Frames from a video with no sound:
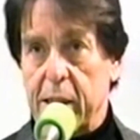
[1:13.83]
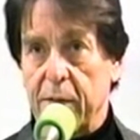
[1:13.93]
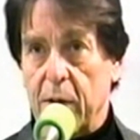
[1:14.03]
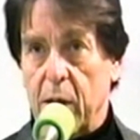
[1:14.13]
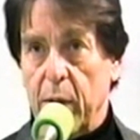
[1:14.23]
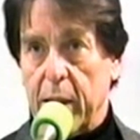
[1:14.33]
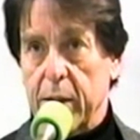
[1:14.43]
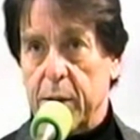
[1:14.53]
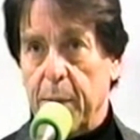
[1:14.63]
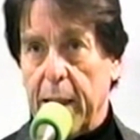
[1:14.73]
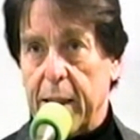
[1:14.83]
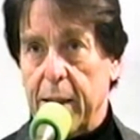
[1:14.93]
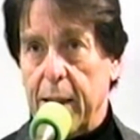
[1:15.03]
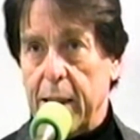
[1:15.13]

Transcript: CFR records back in